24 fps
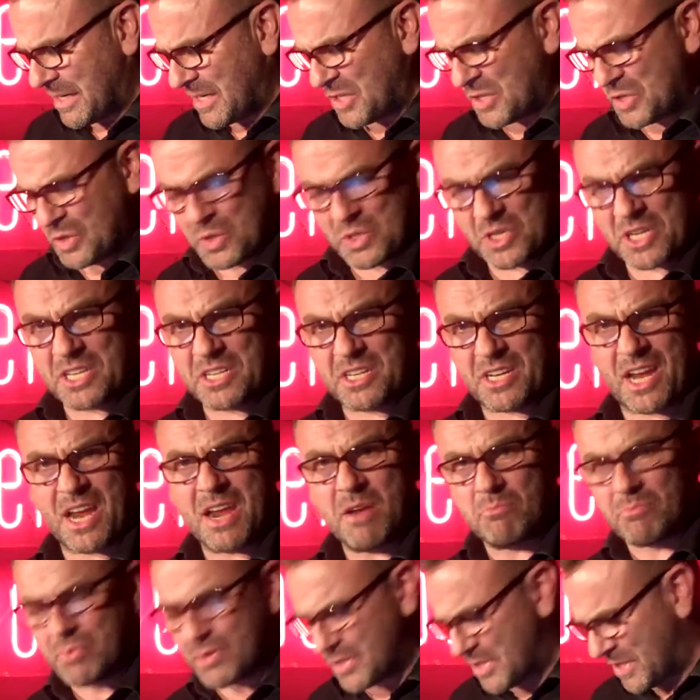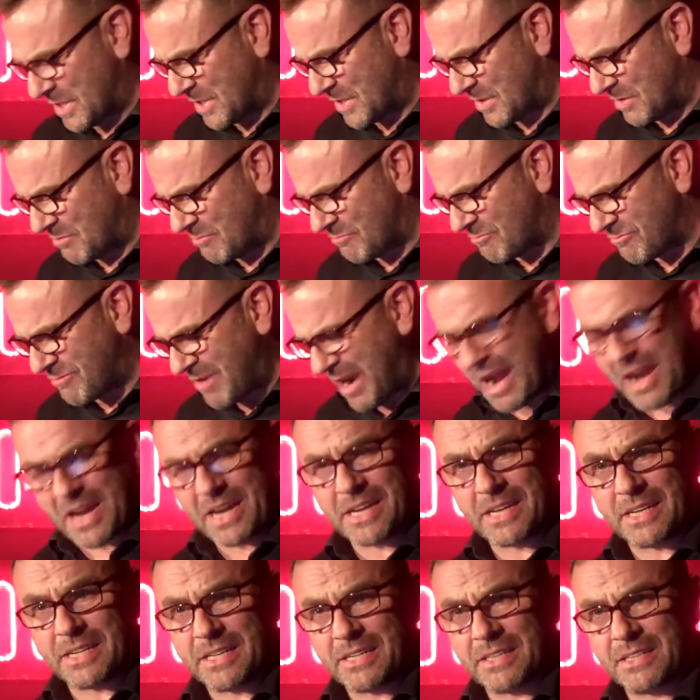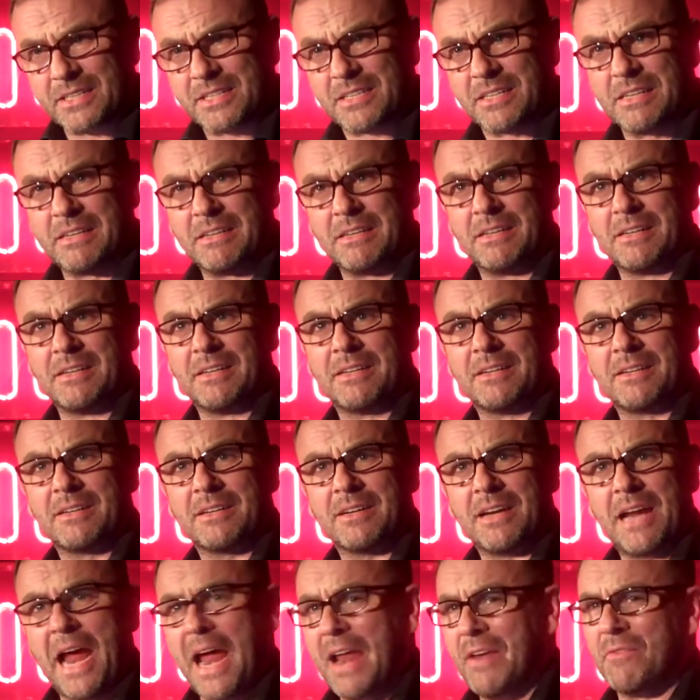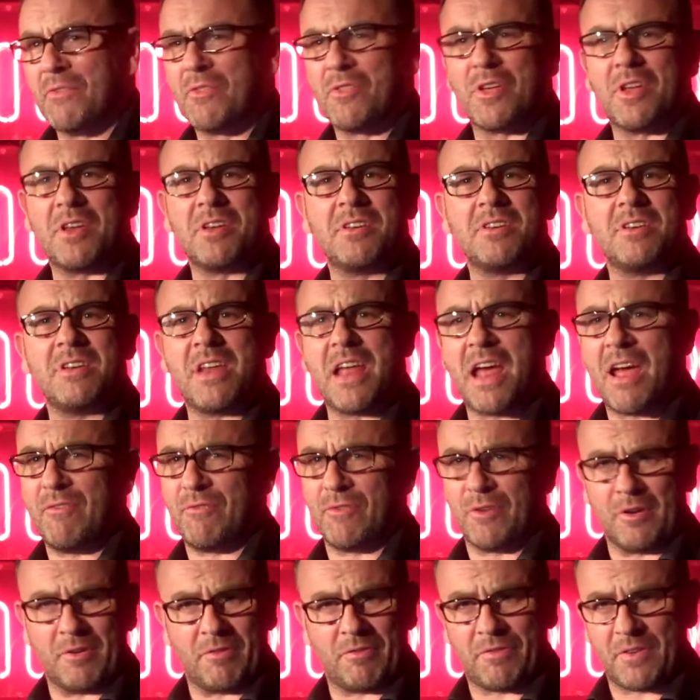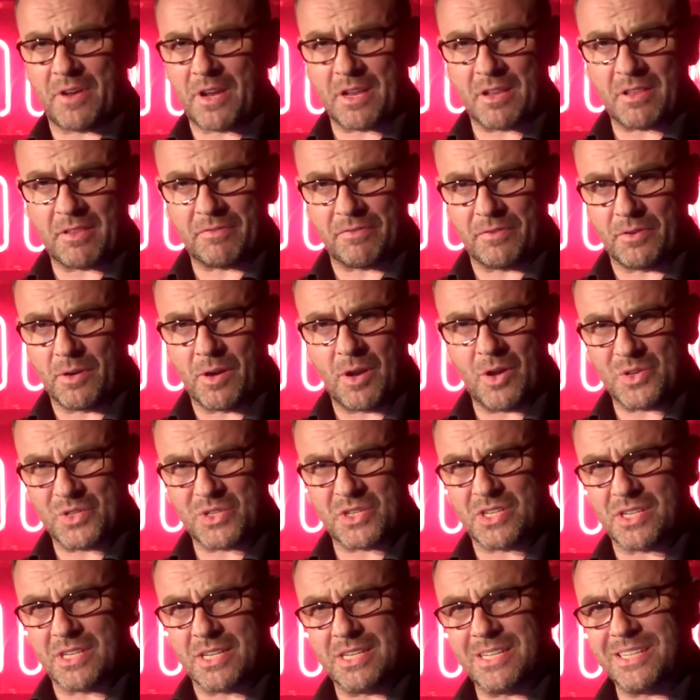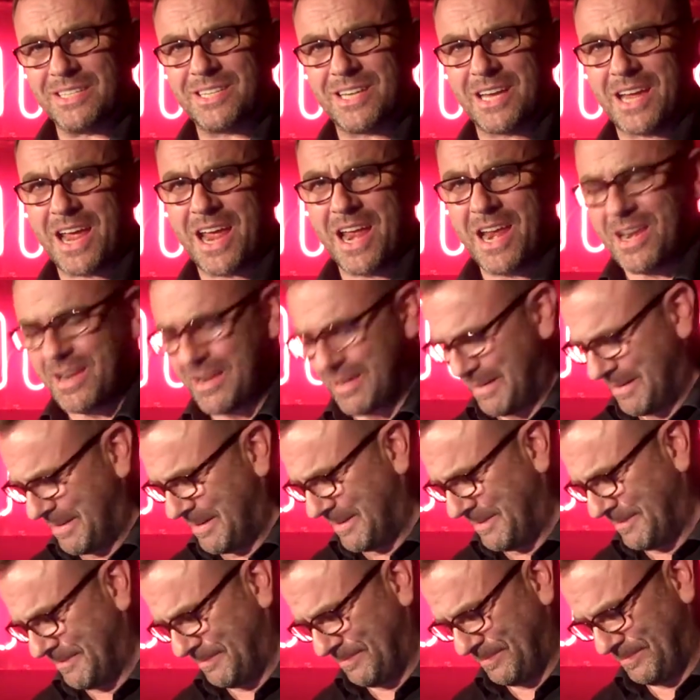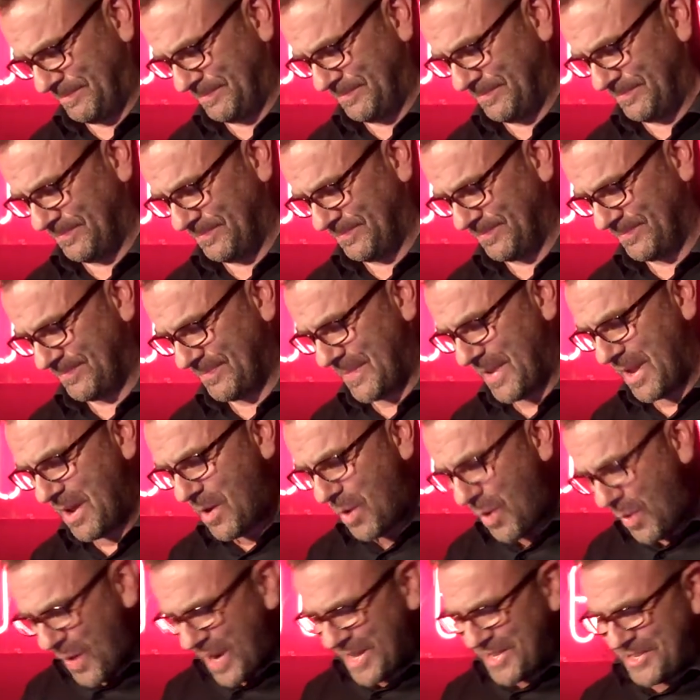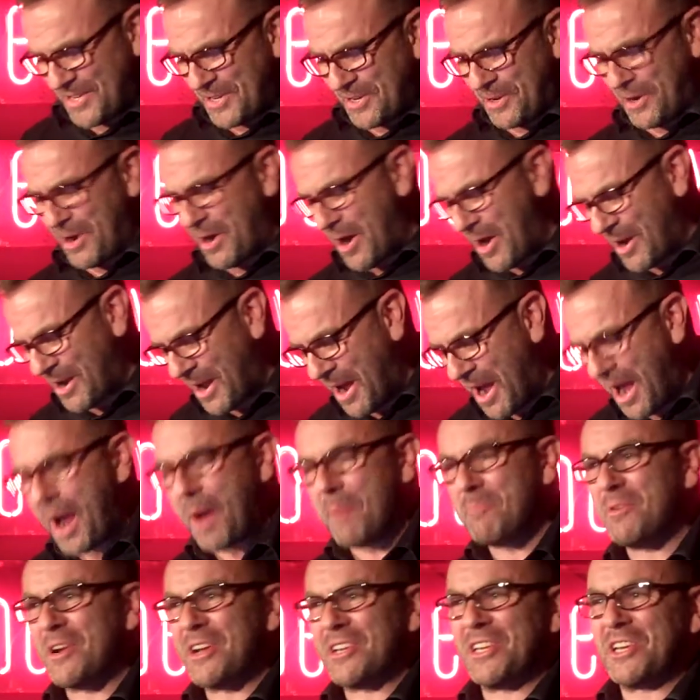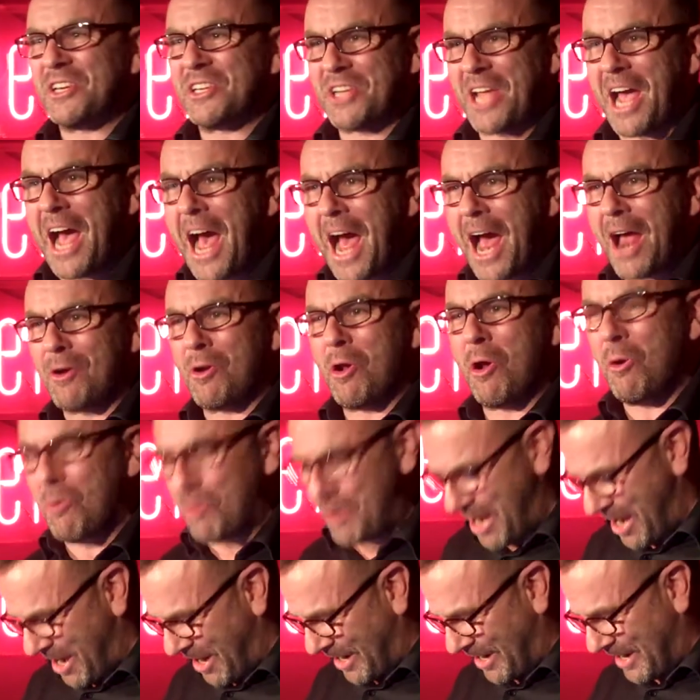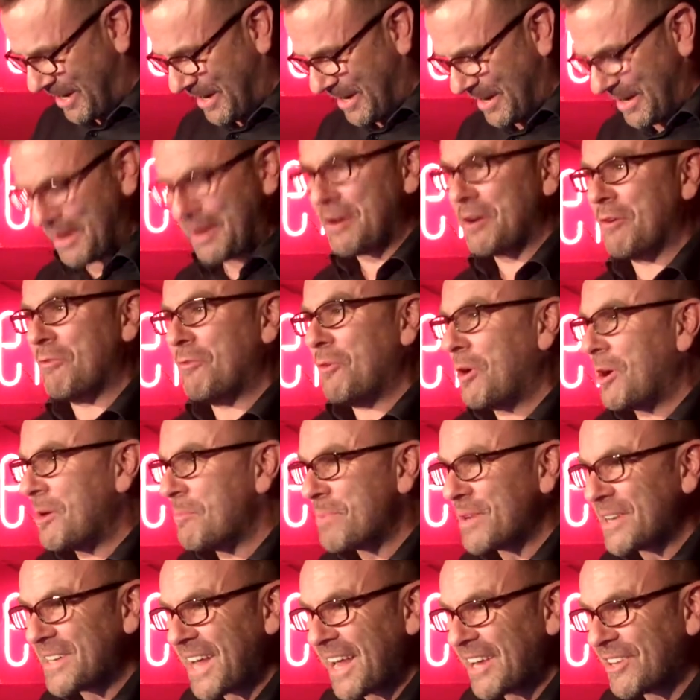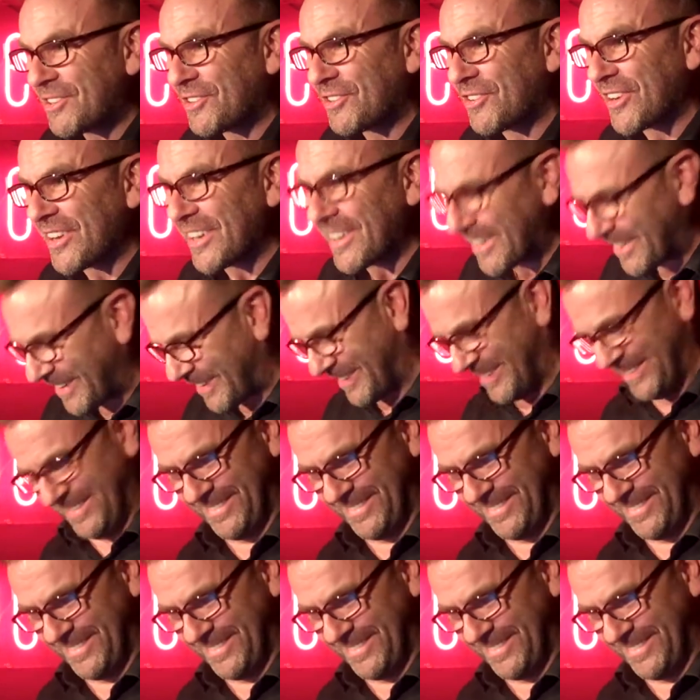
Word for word: assorted Cambridges and Rileys, and the never-faithful Austin ten. What you call a British car owner? A fucking pedestrian.